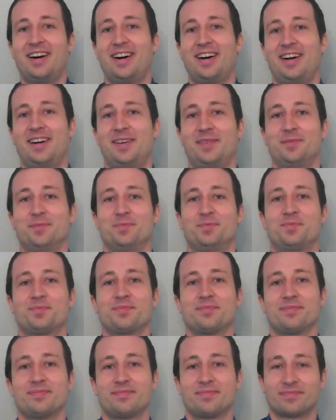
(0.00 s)
Um,
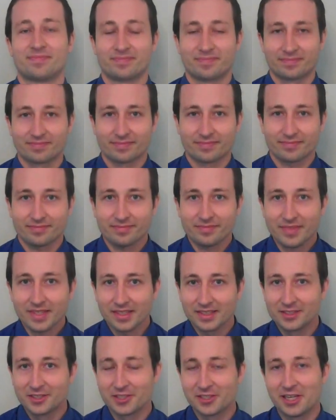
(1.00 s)

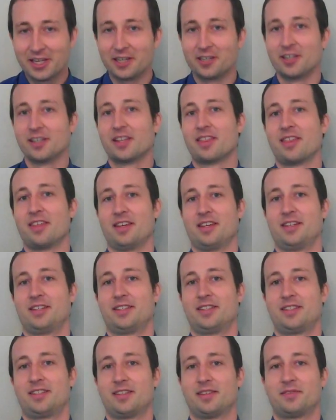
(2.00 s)
just hearing
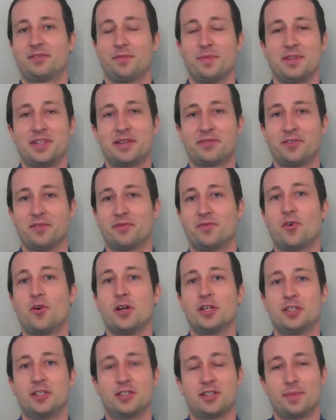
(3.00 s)
things from a different
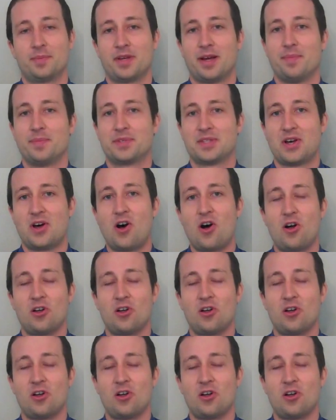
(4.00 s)
voice is sometimes